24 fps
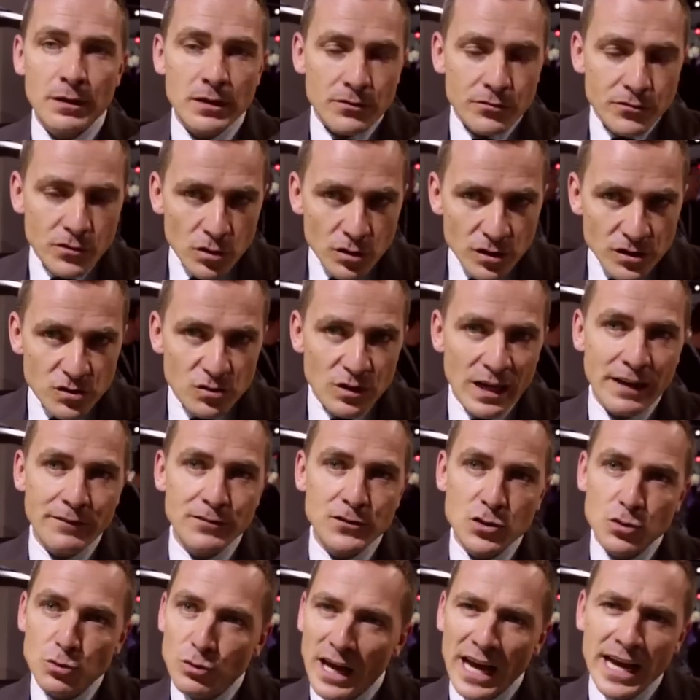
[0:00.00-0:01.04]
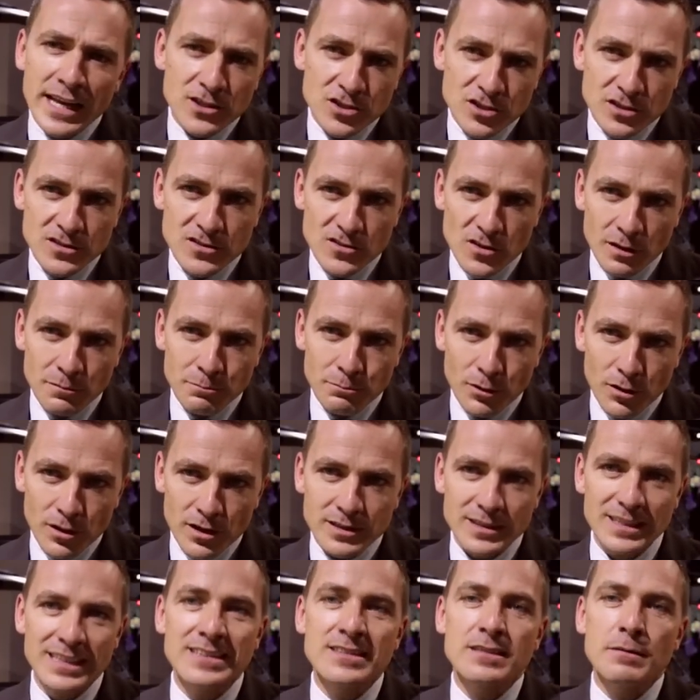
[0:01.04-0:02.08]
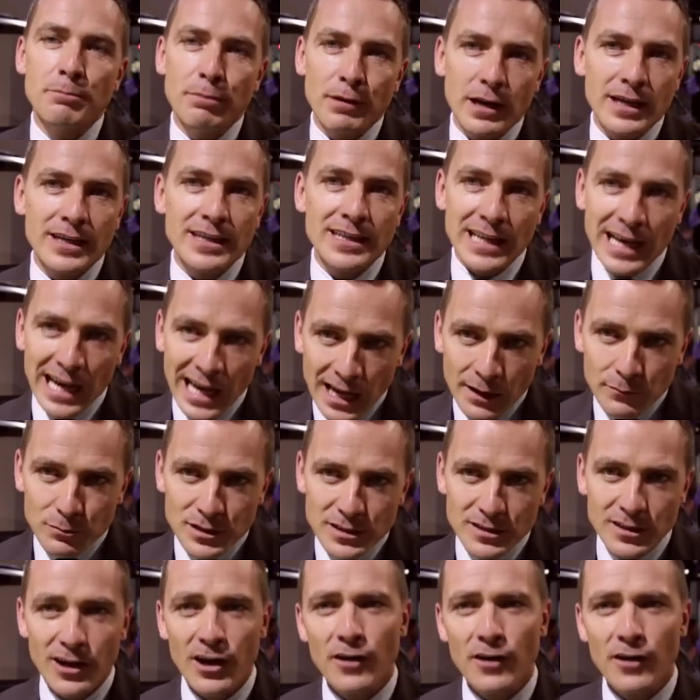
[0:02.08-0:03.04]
But of course, you have two engines on board. It's a plug-in hybrid.